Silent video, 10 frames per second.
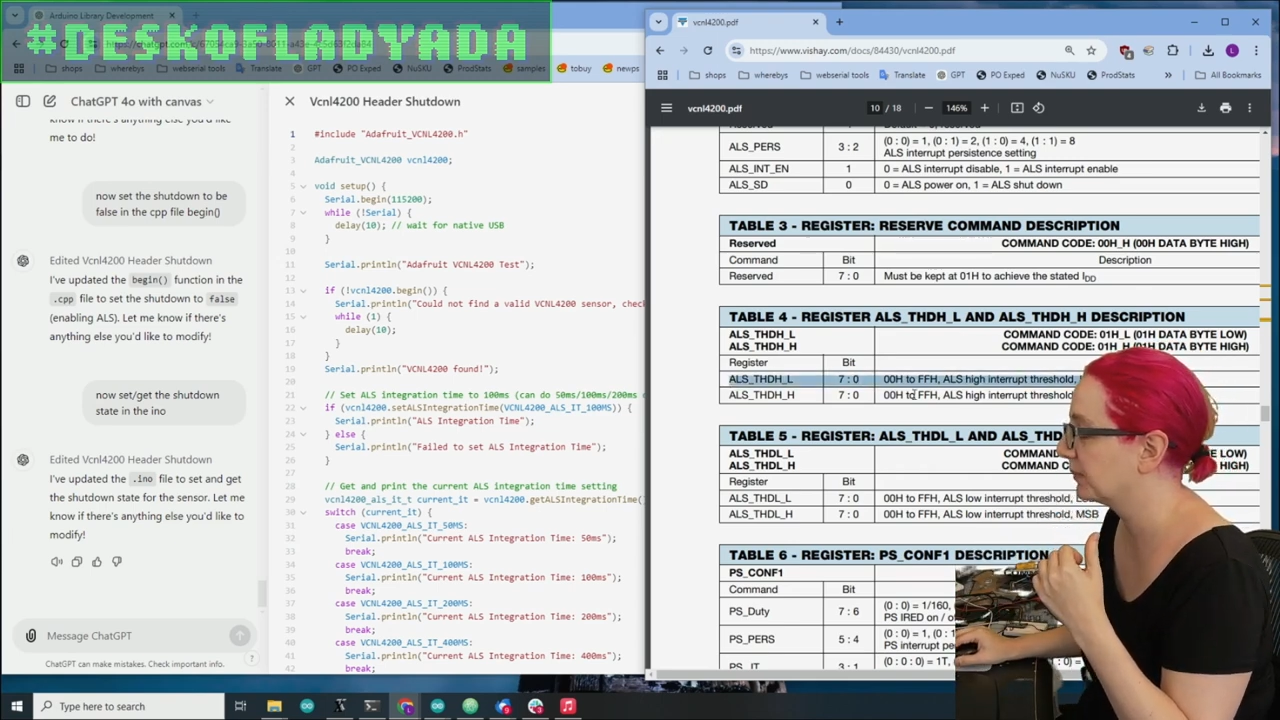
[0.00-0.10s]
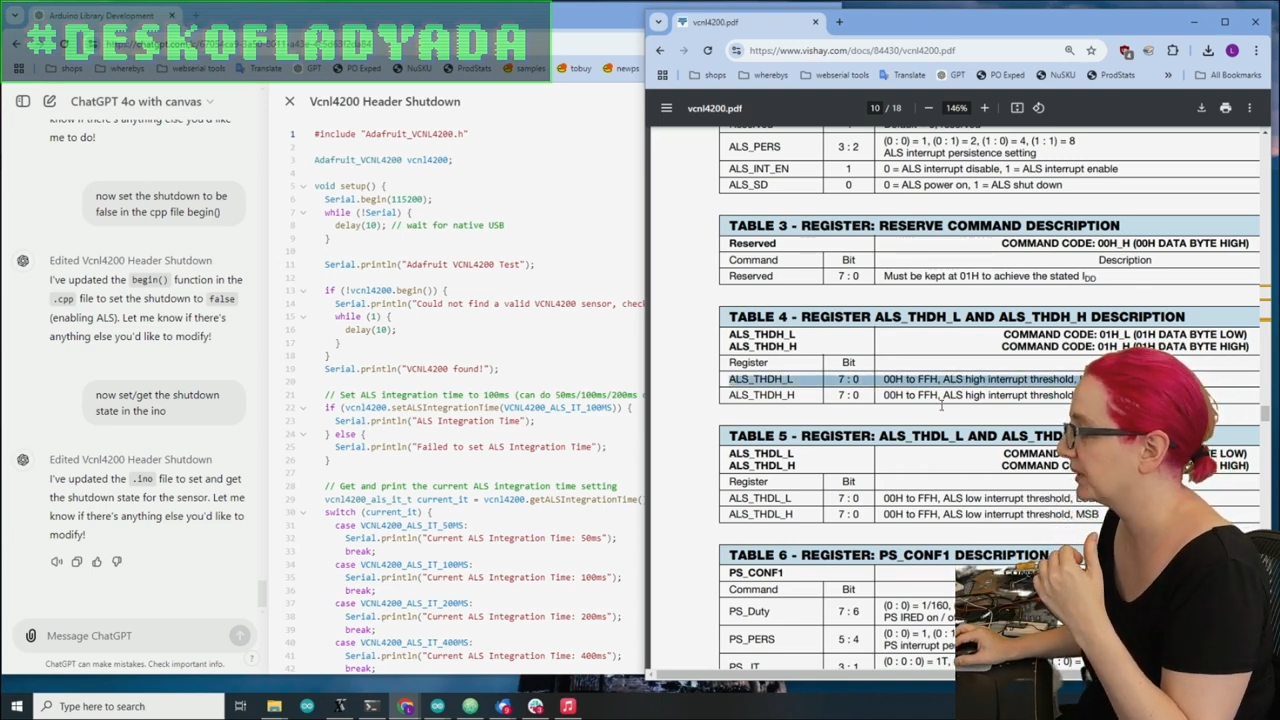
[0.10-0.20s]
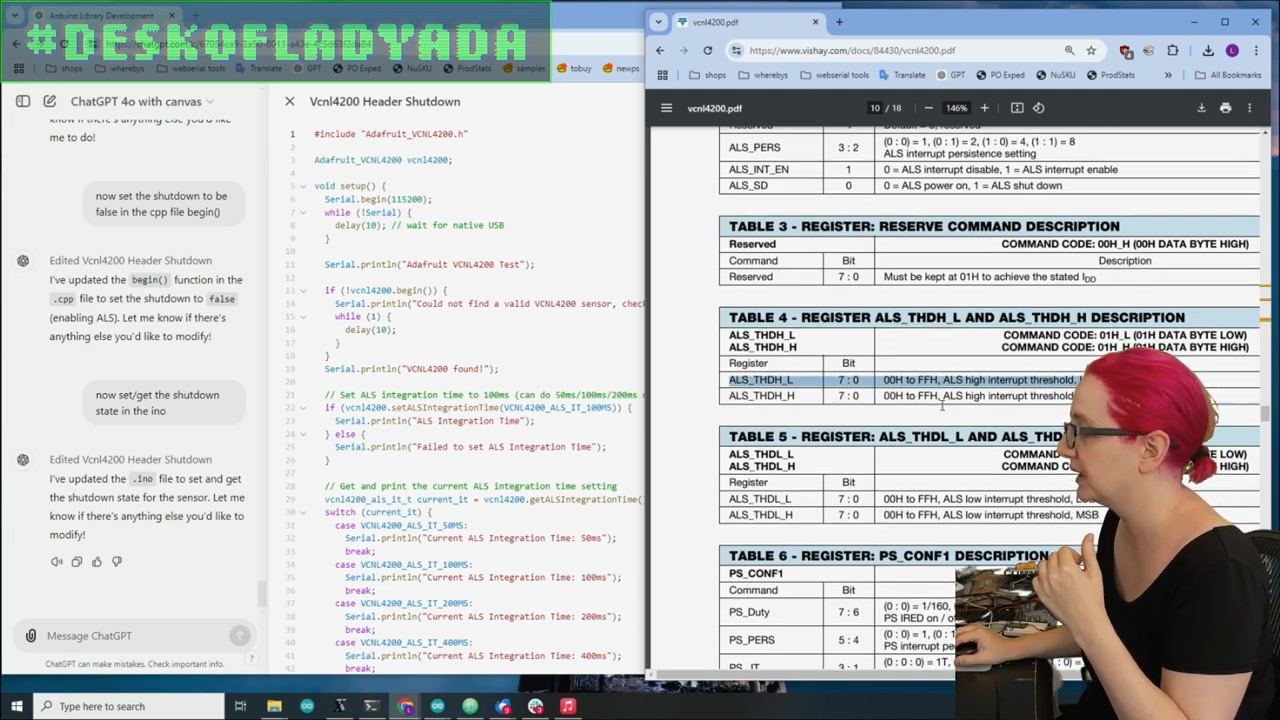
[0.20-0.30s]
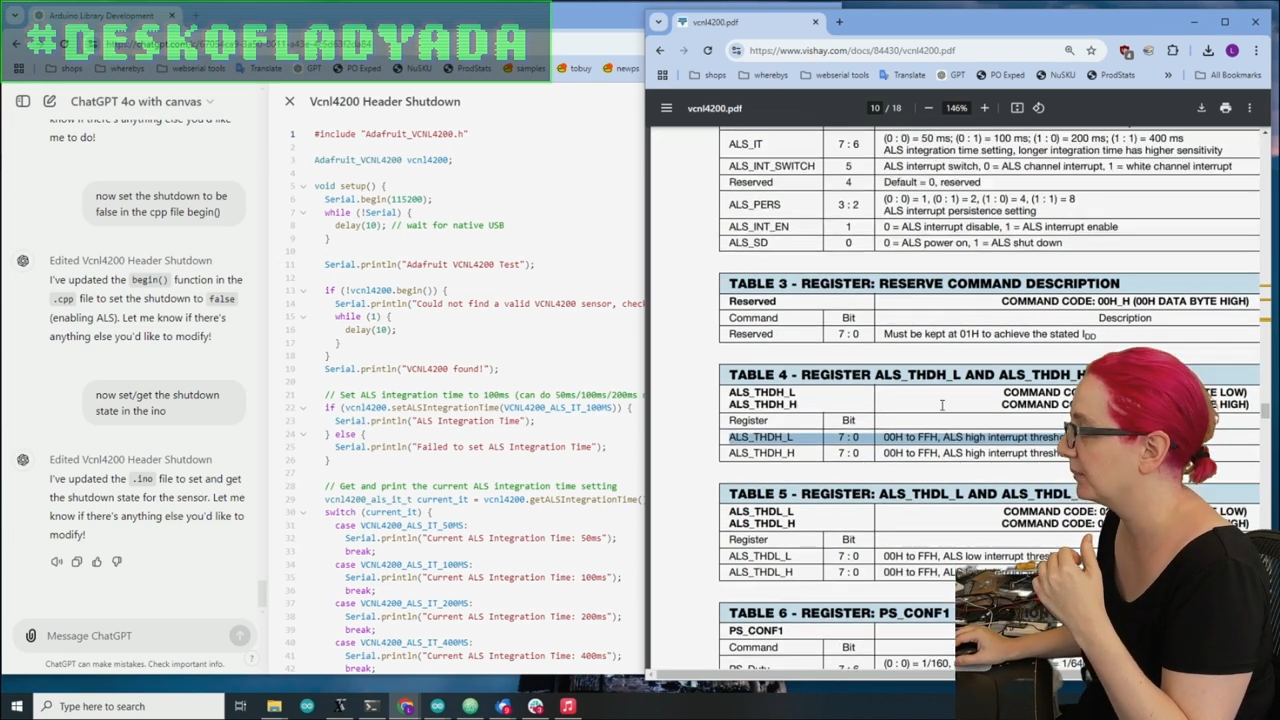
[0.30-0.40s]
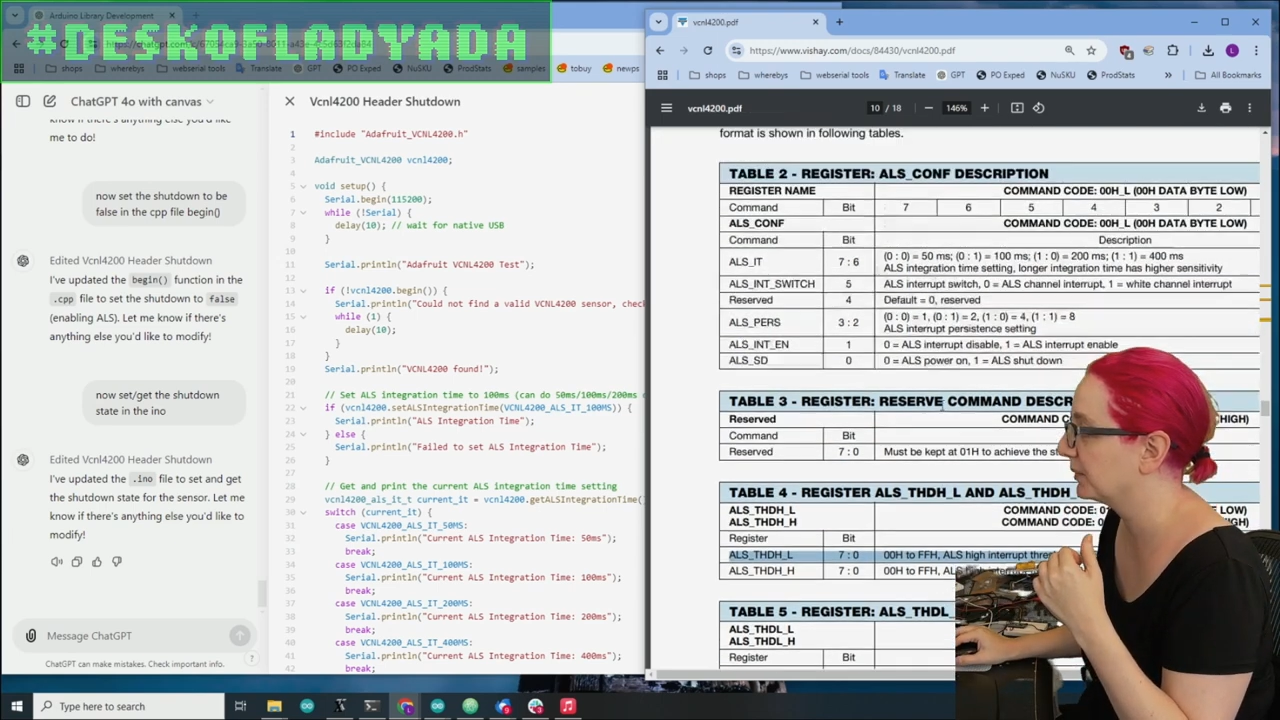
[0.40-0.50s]
the
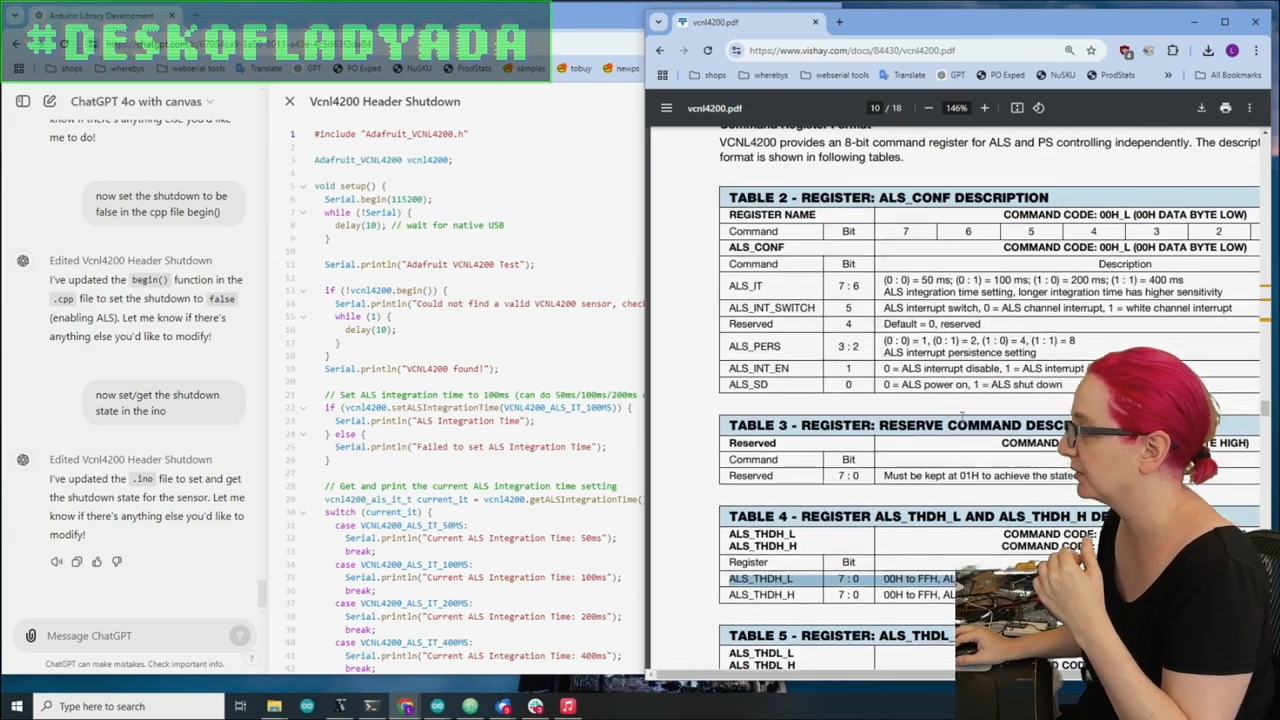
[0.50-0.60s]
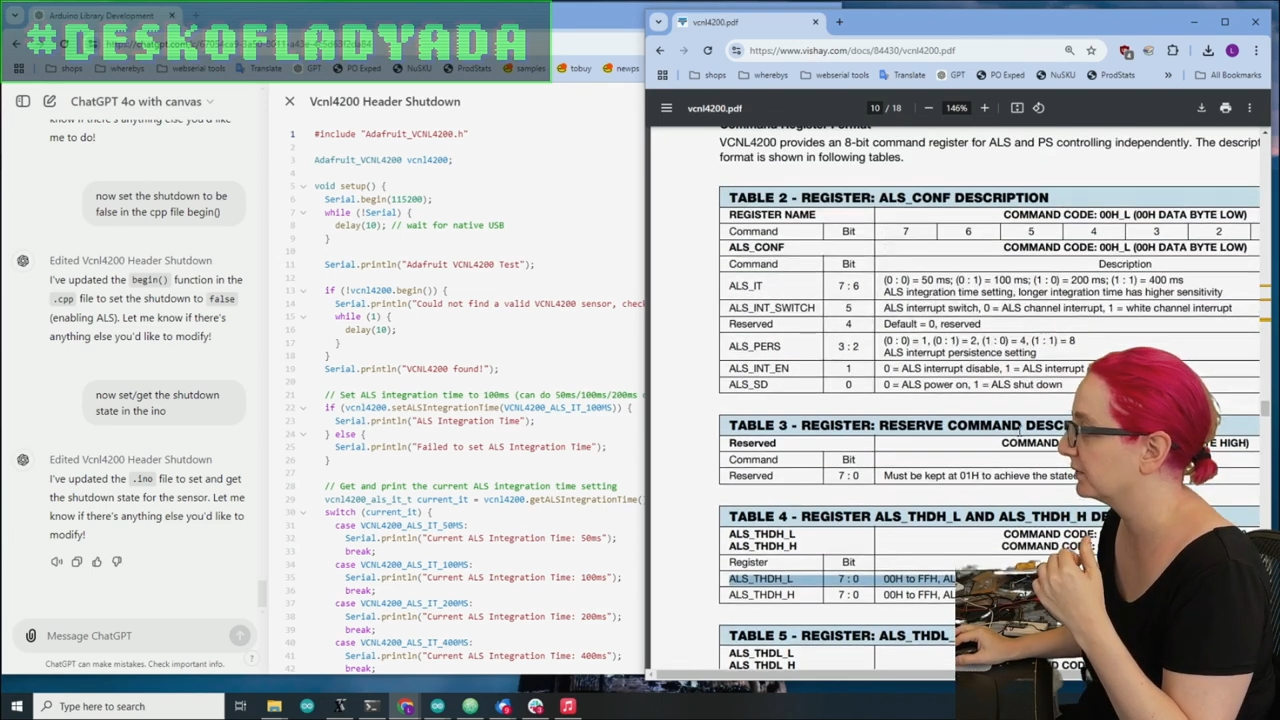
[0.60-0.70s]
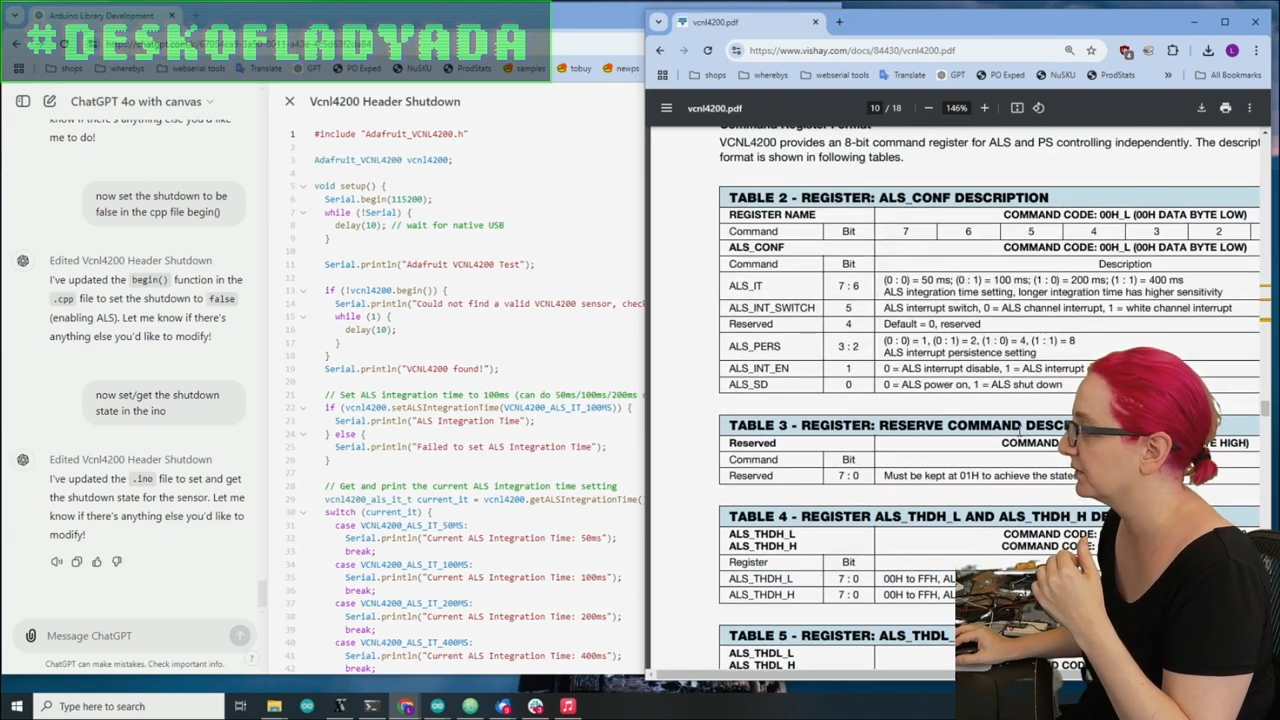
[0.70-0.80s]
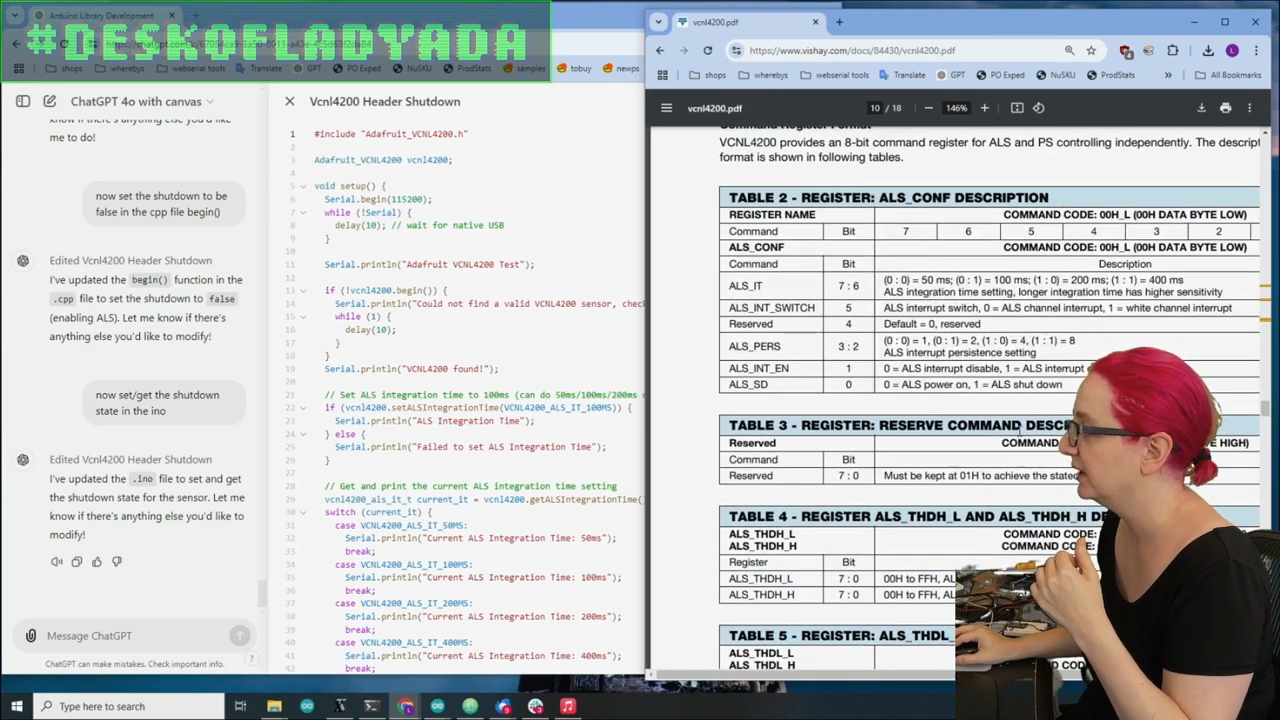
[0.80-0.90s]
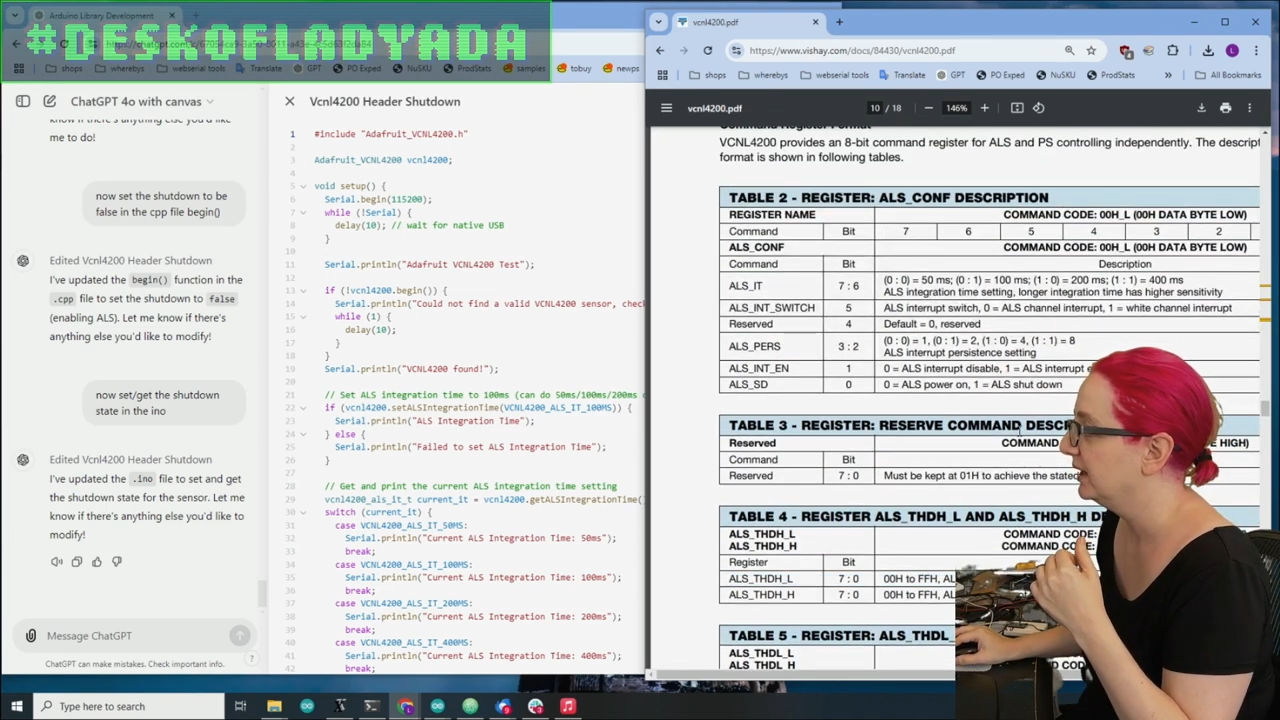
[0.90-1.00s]

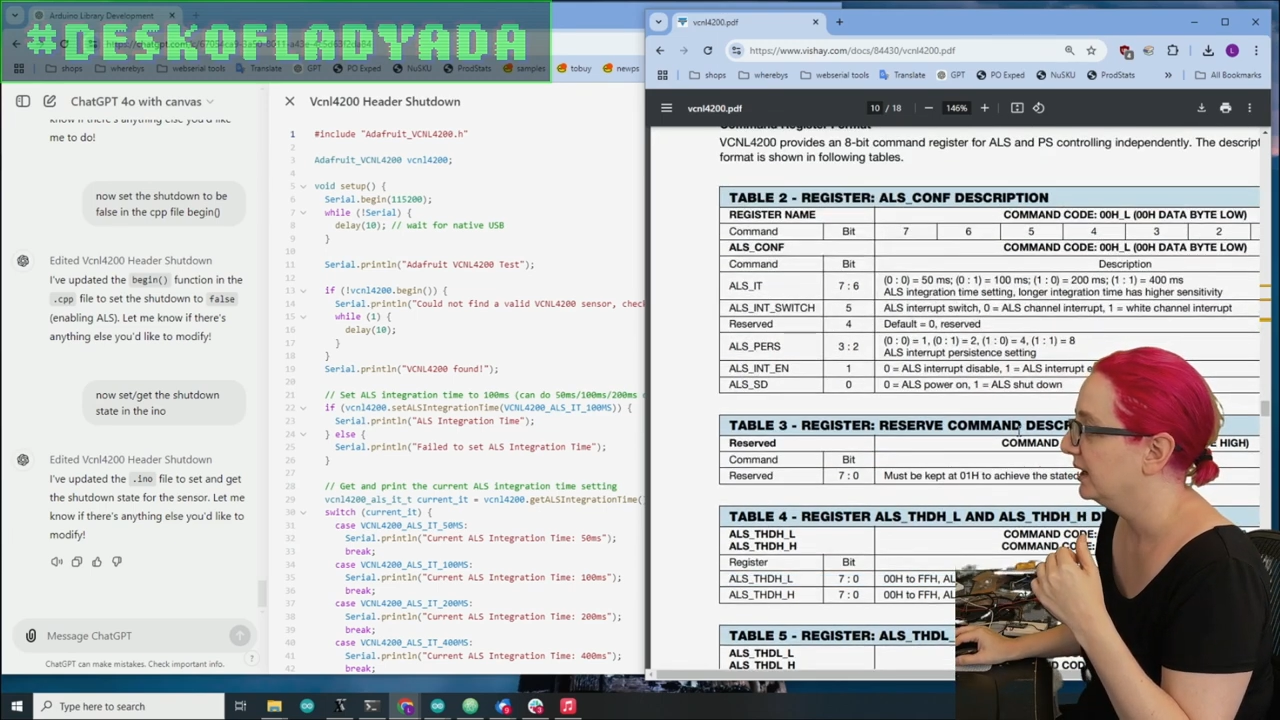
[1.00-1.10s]
numbers.